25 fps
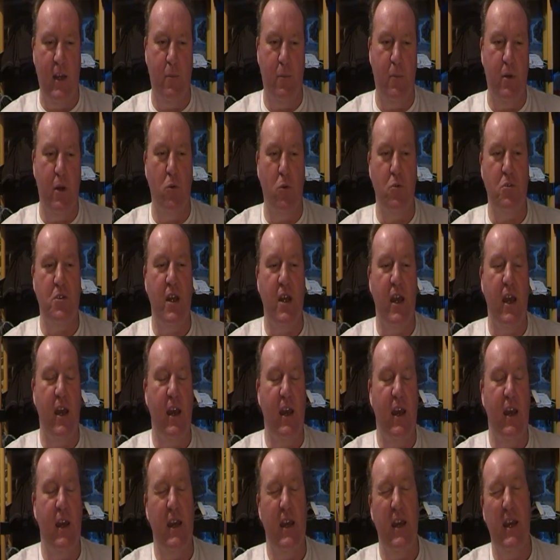had
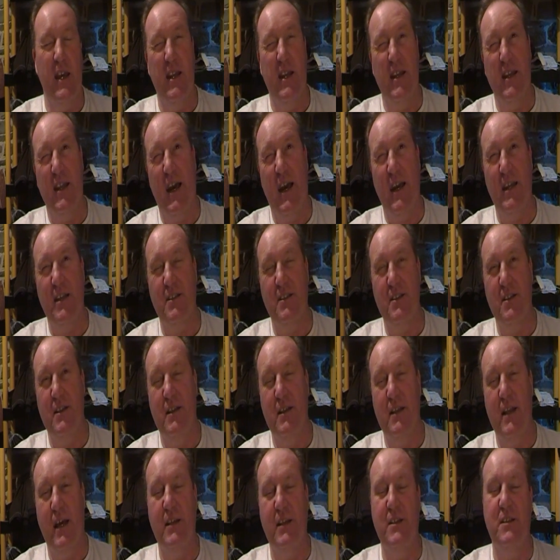approached her in
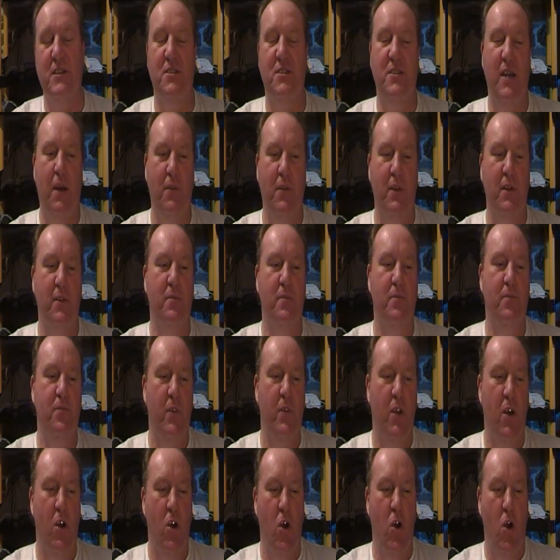1997
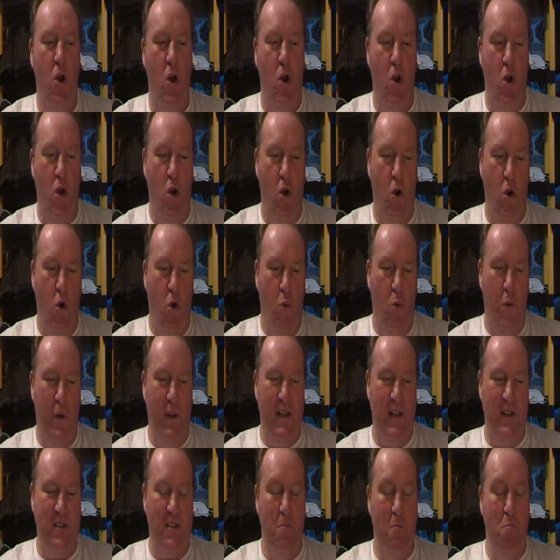
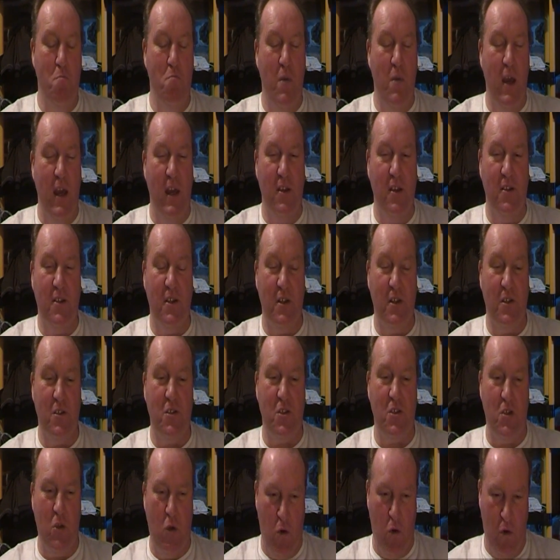with this
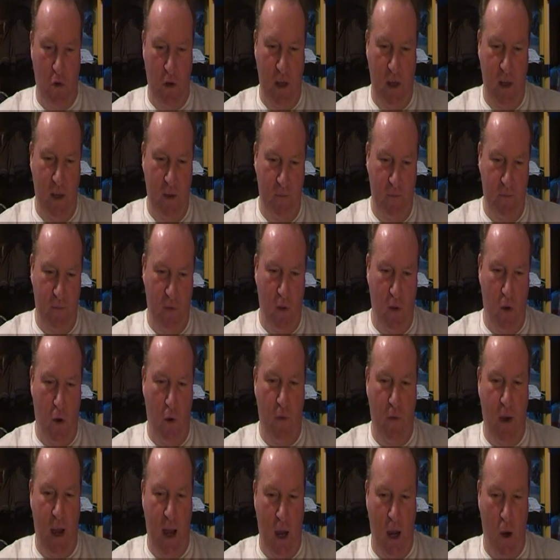amazing story
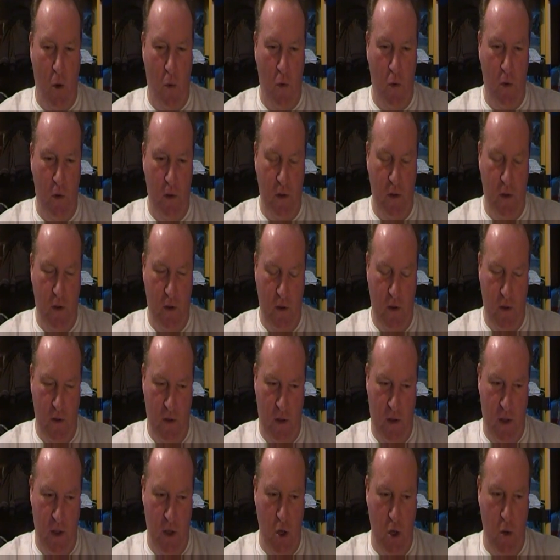of how
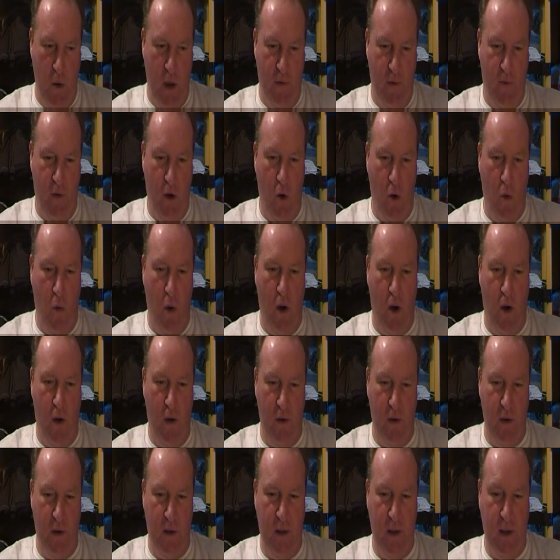the
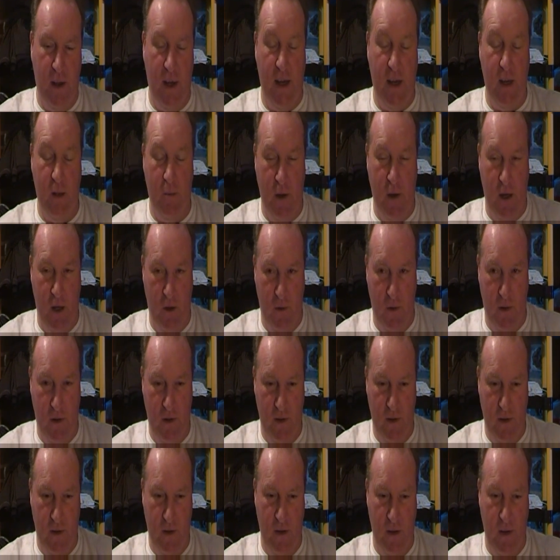UFO on Cadair
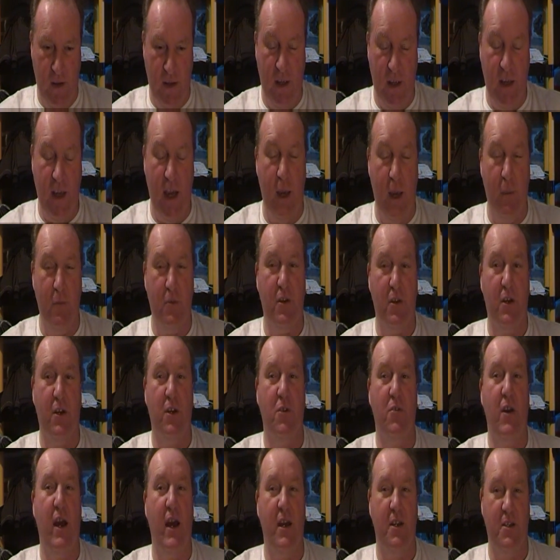Berwyn came
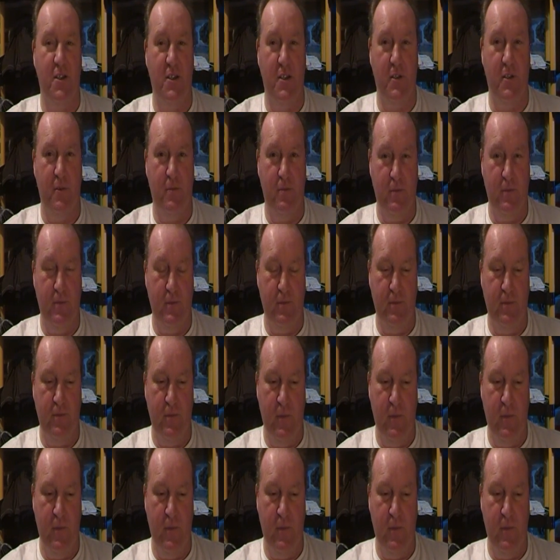to crash.